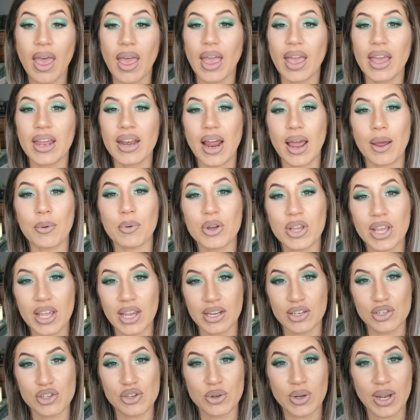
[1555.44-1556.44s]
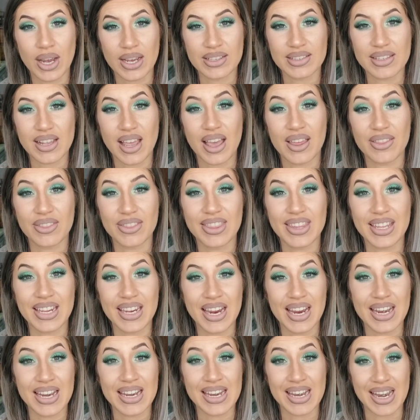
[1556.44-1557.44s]
And I will catch you guys on
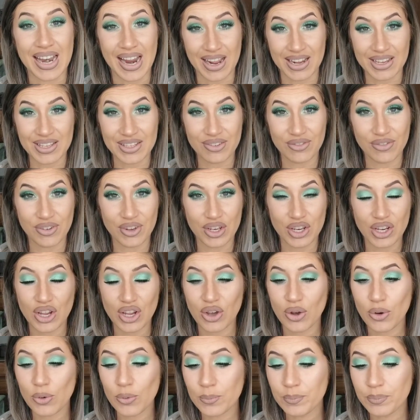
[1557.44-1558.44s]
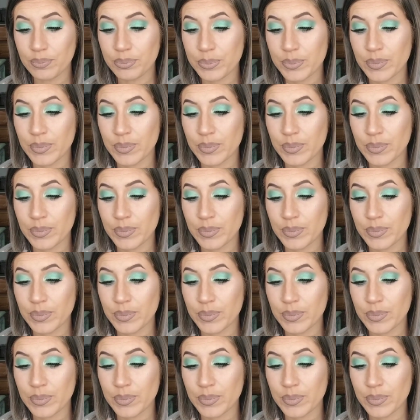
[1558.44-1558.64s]
the next video.